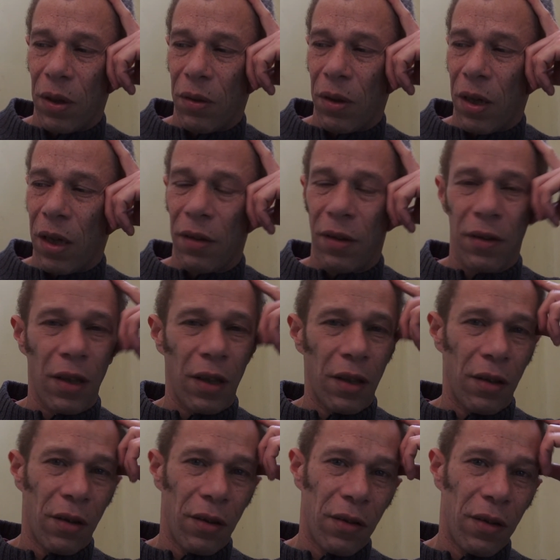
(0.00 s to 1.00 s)
artists I'd
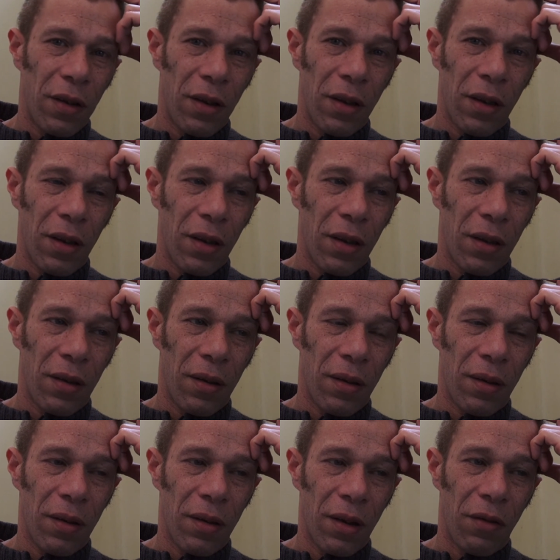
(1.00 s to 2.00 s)

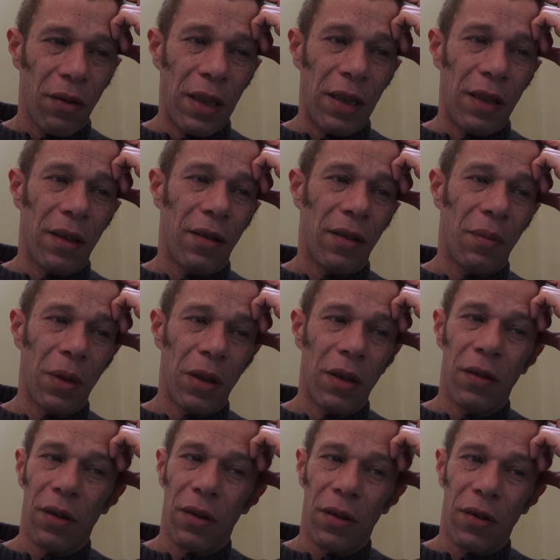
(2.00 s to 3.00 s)
consider the greatest,
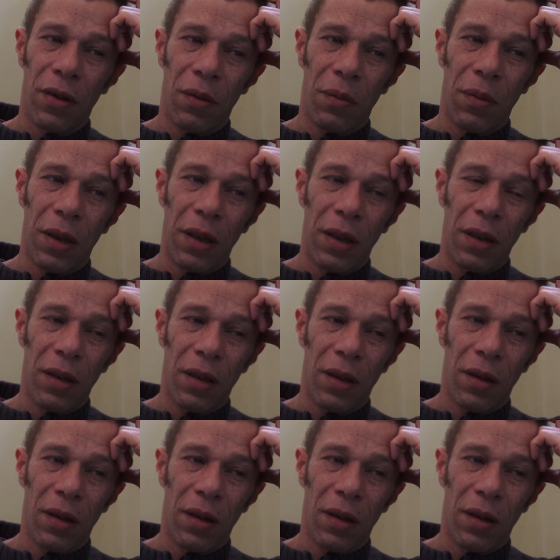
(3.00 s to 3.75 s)
because there are so many.